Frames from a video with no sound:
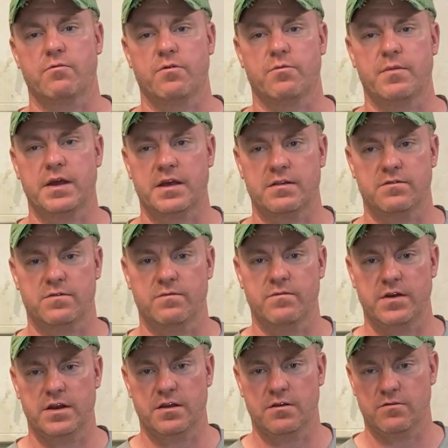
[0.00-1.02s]
with making some
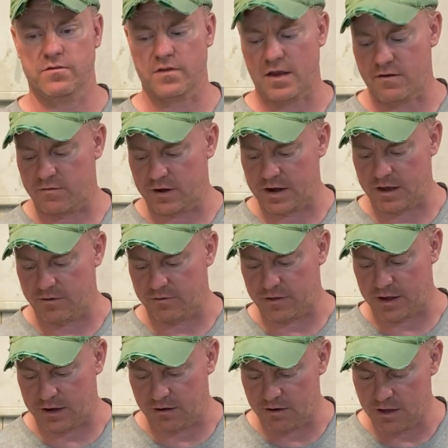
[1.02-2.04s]
videos every now and
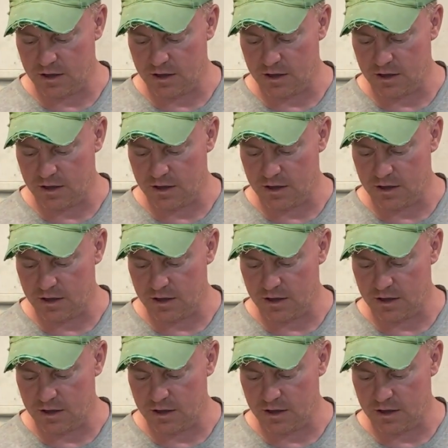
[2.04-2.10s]
then.